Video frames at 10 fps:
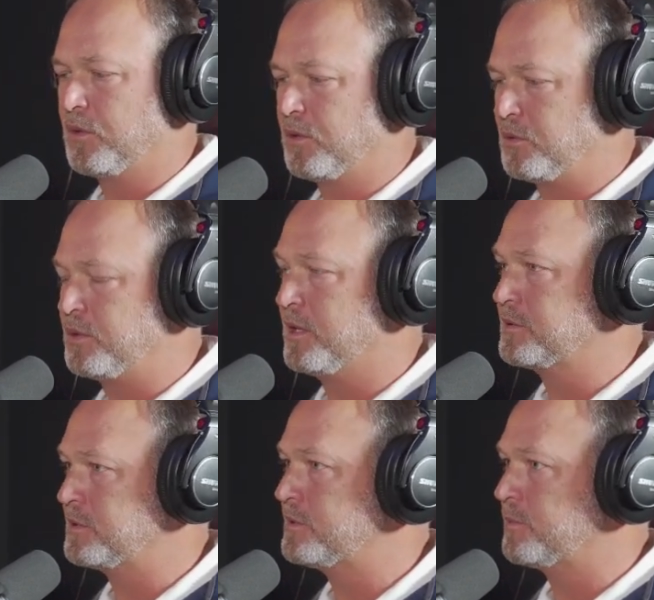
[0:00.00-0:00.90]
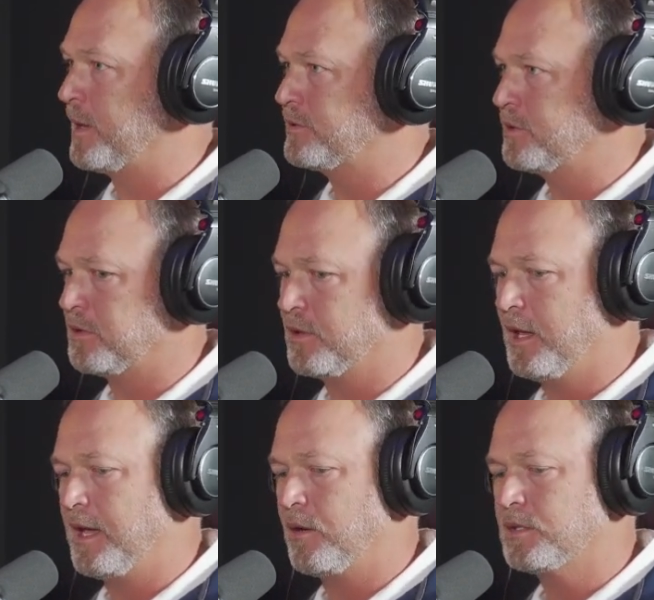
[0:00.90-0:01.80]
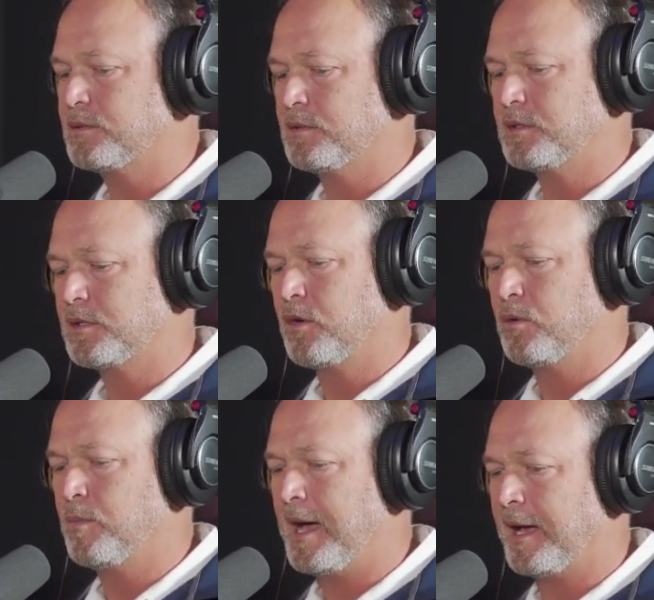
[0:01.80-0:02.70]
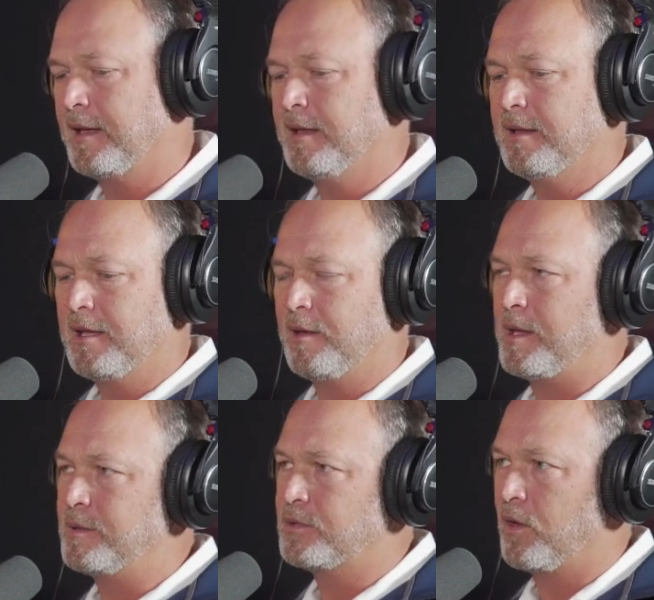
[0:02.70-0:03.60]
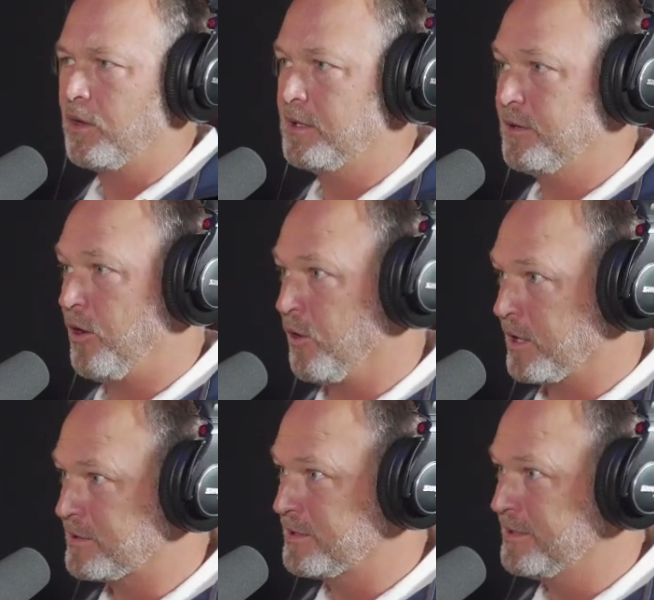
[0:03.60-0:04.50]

her due diligence, make sure that hey, let's go back and maybe start in August.